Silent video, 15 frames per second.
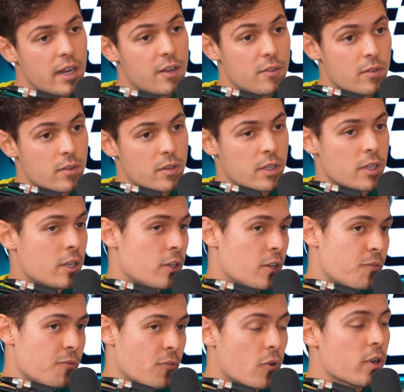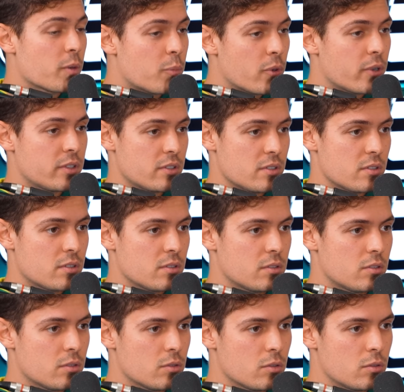need you need 40 points
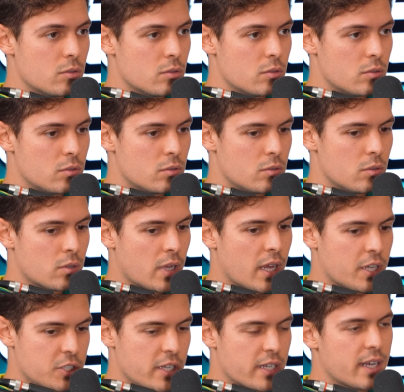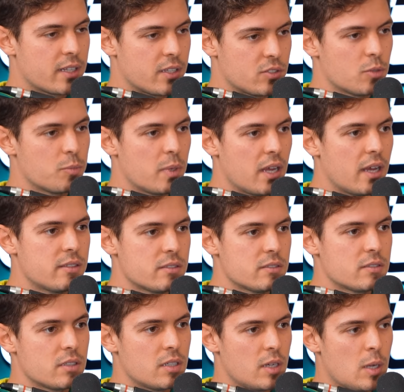to actually get the super
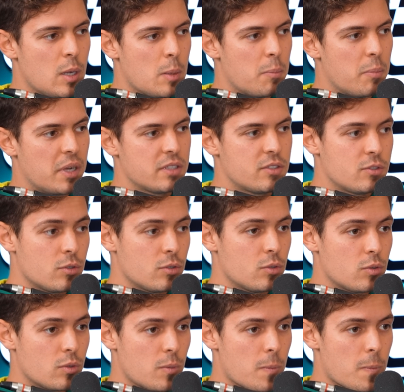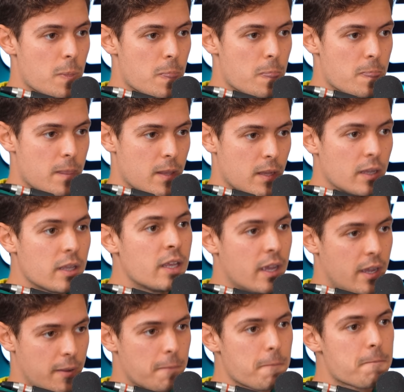license. But so to, for an F1 seat, you
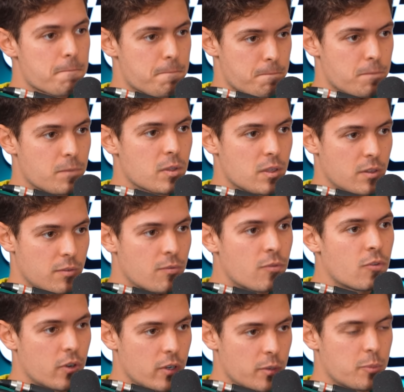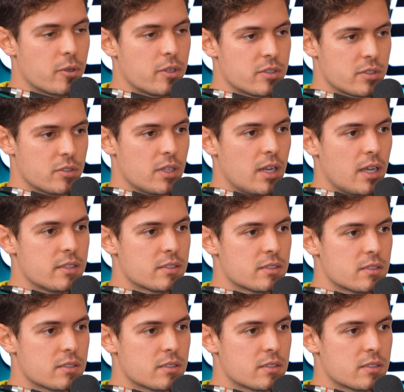yeah, have to have 40 points. 40 points. and when you